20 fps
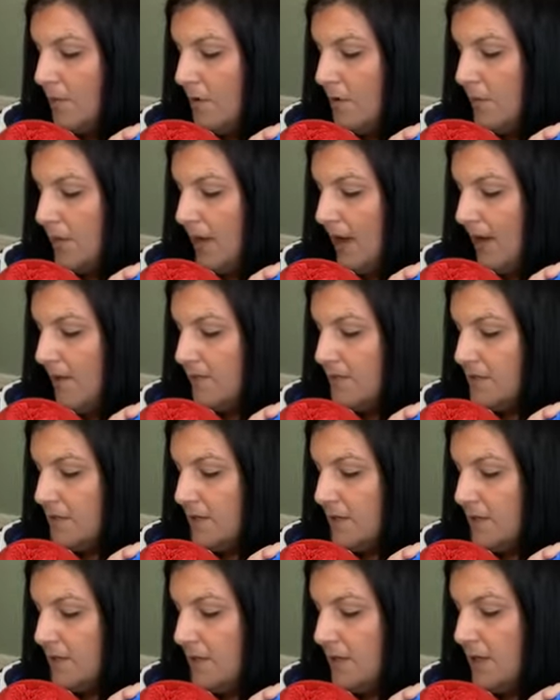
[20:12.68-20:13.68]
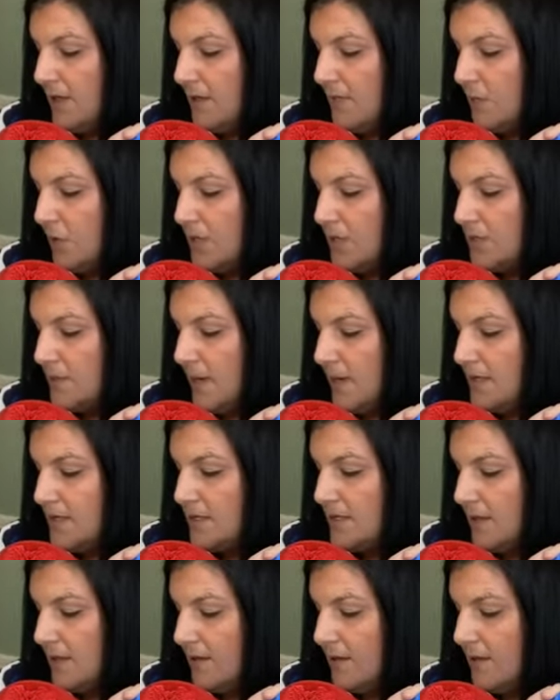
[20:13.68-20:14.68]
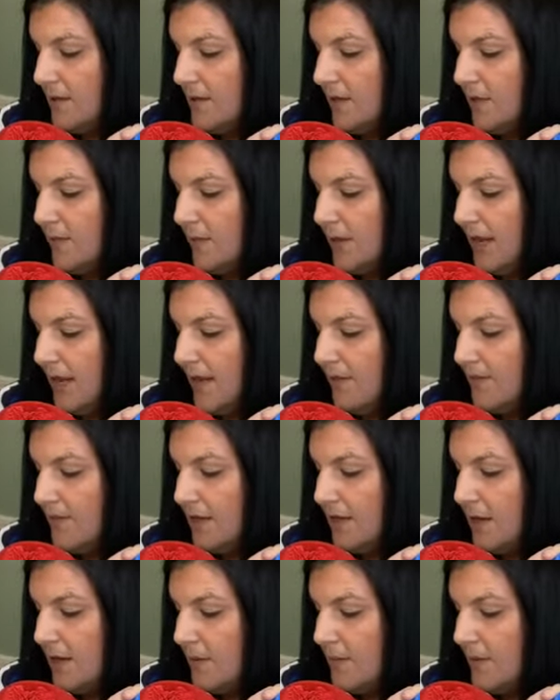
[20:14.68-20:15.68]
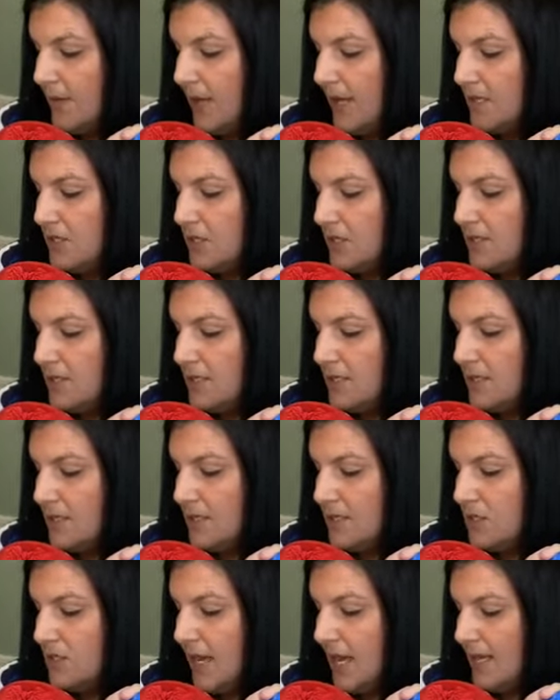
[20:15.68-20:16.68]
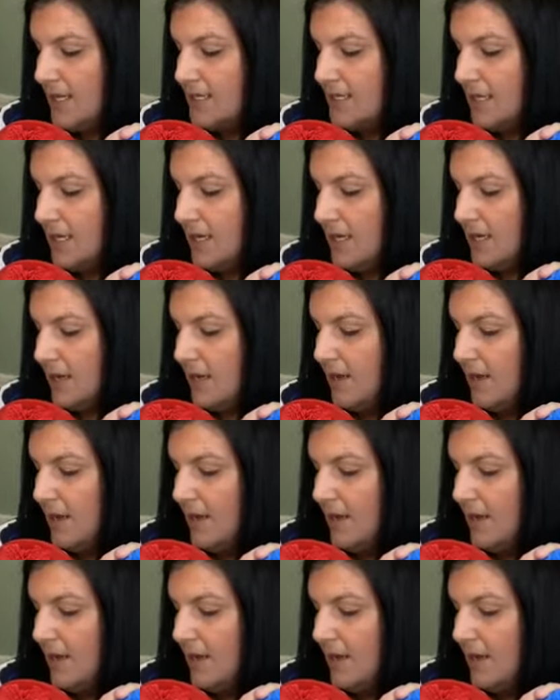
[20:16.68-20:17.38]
You would have to need more space than what I have here, but I just did the jazzy